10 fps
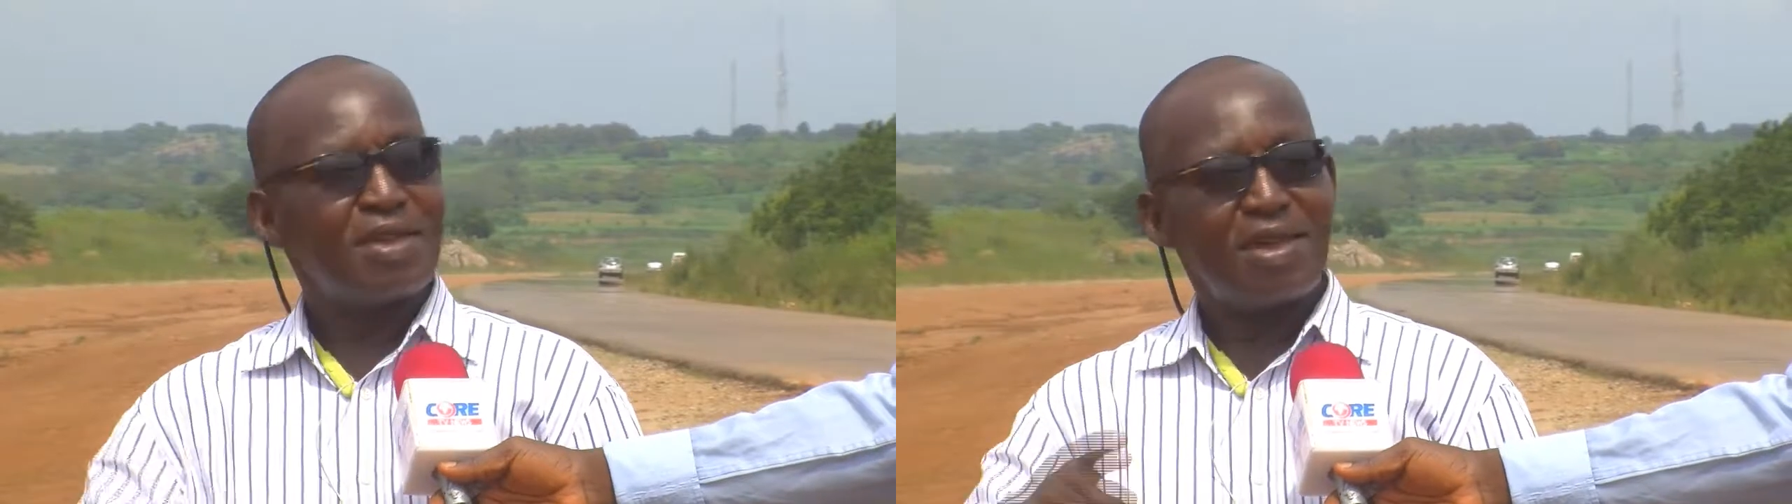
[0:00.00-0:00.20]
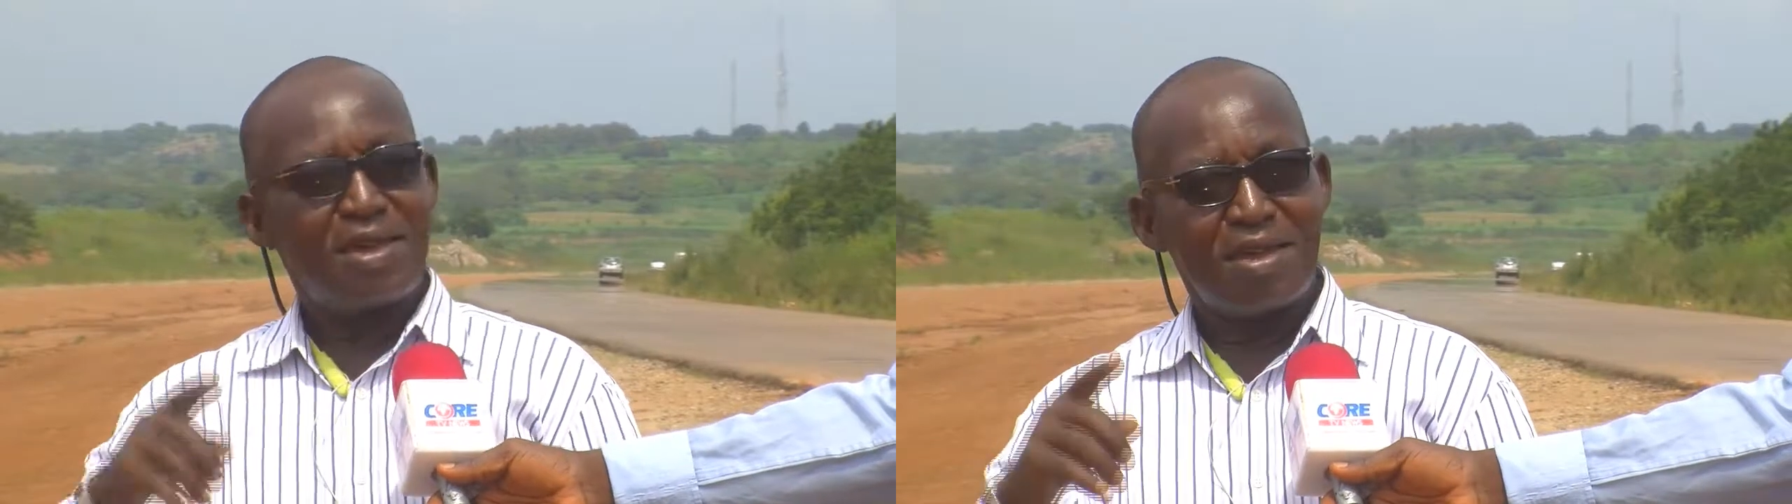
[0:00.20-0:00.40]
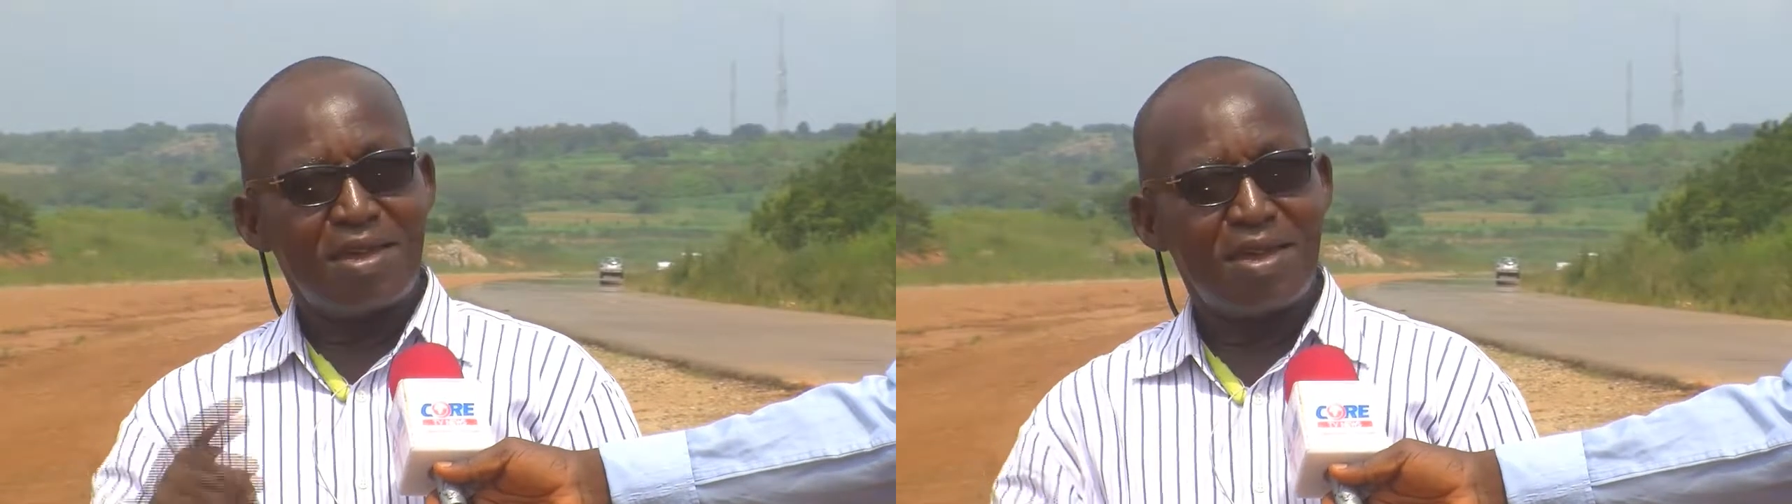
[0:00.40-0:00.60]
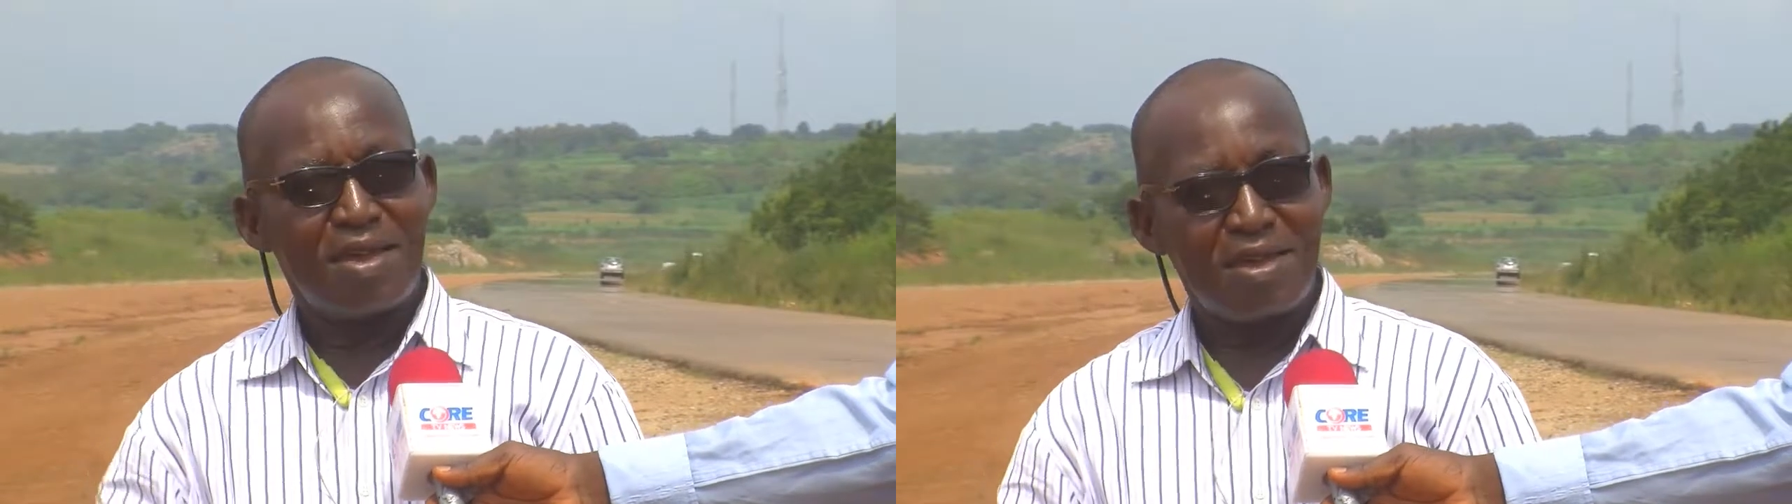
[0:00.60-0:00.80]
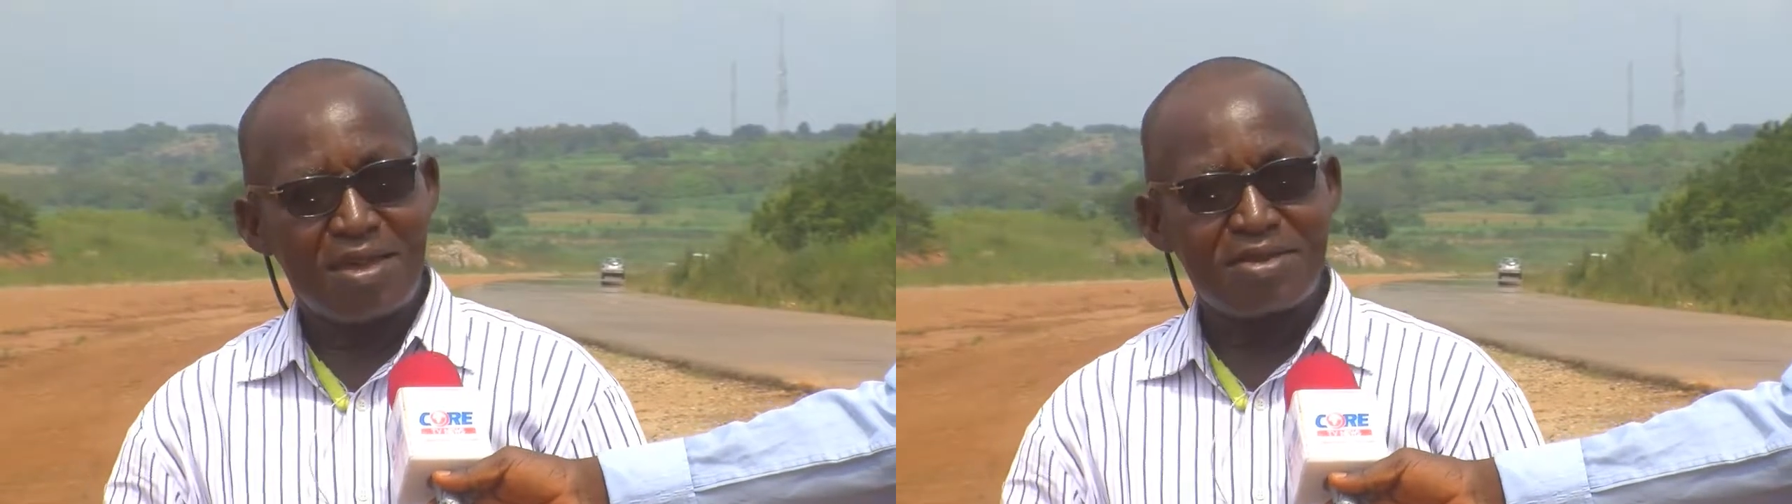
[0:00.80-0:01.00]

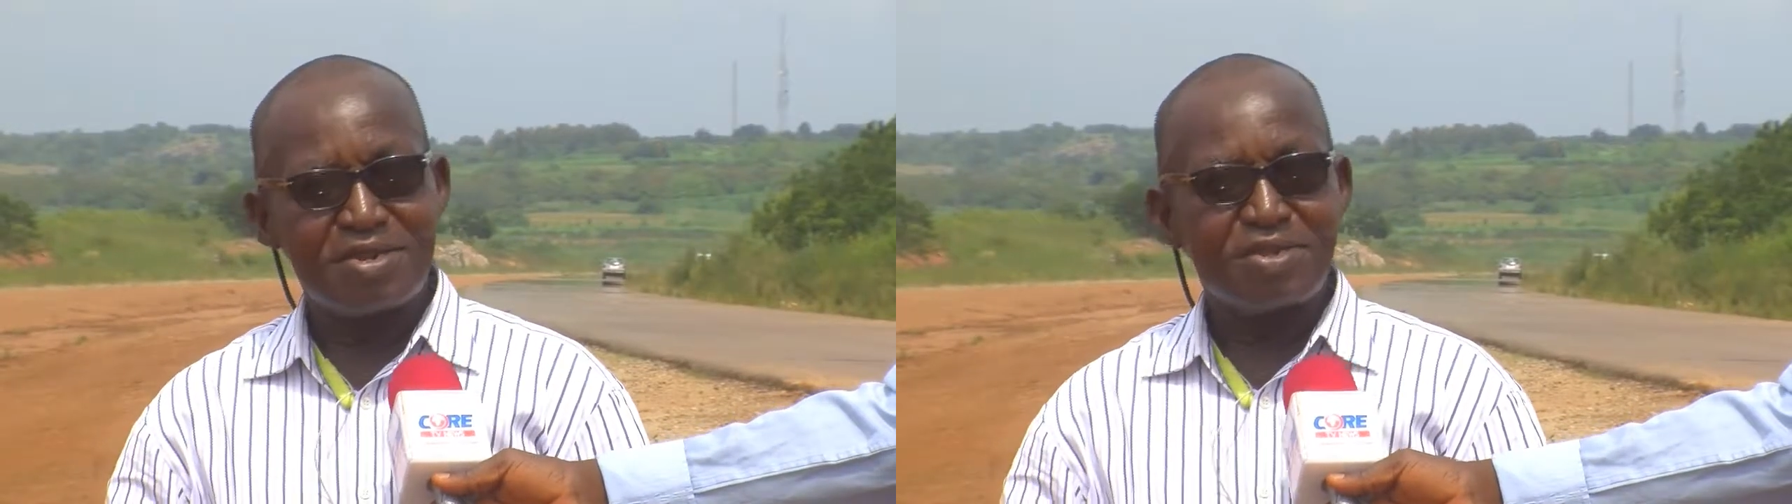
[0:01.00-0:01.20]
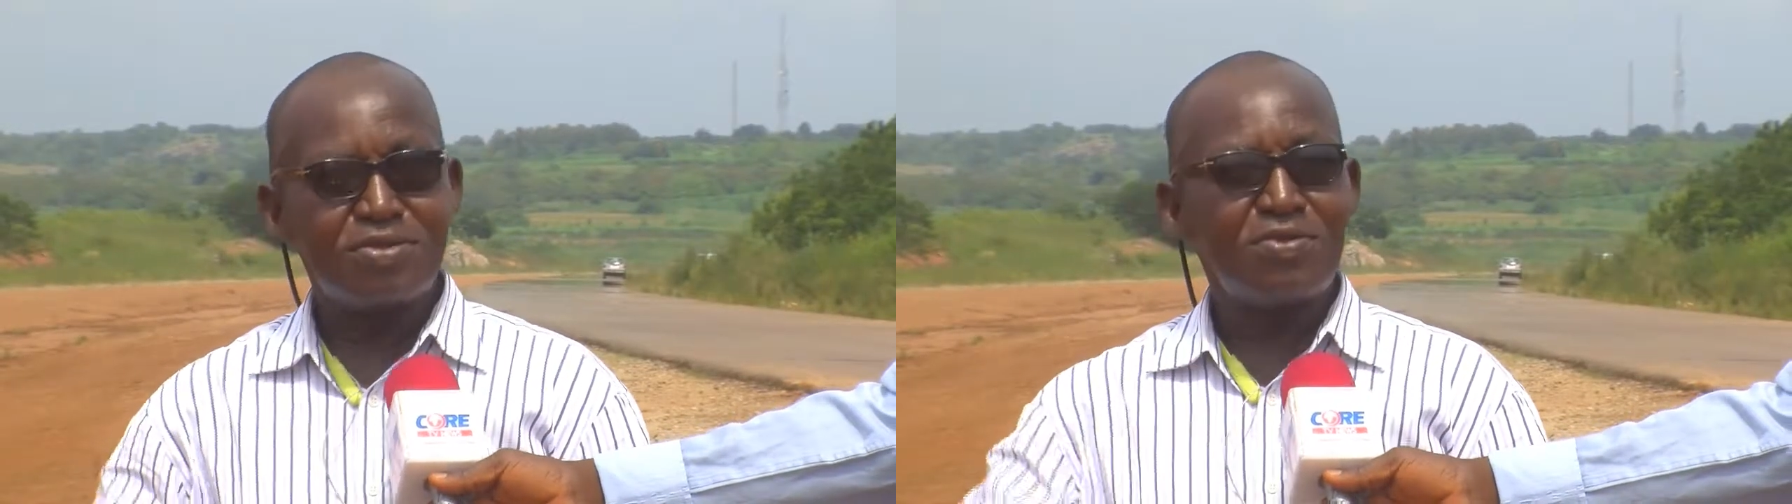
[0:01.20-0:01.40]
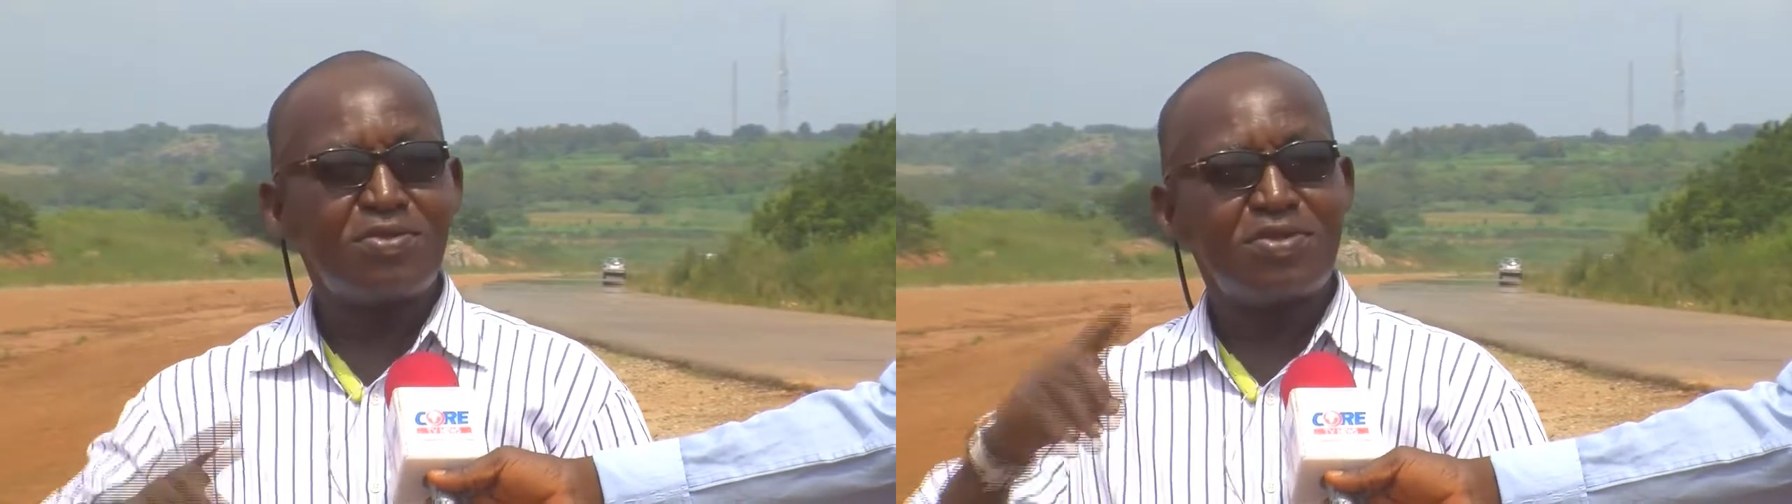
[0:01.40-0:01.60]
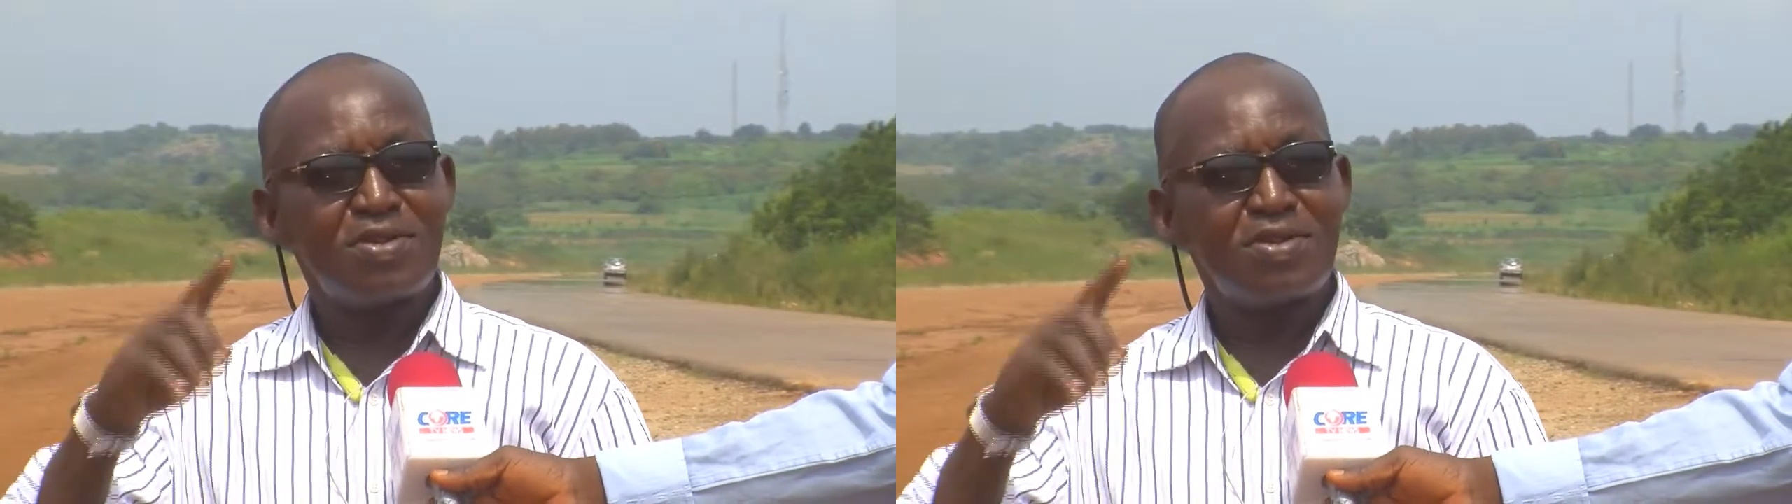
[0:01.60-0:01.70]
diesel,